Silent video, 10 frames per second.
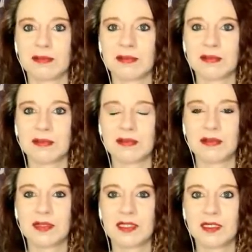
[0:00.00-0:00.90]

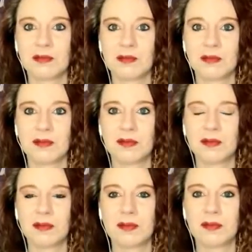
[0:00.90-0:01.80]

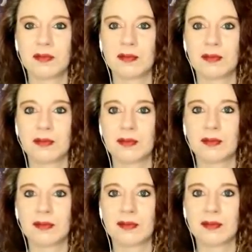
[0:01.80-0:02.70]

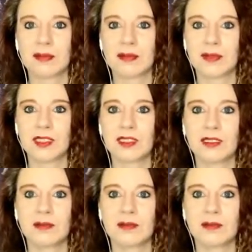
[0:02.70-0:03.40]
(silent)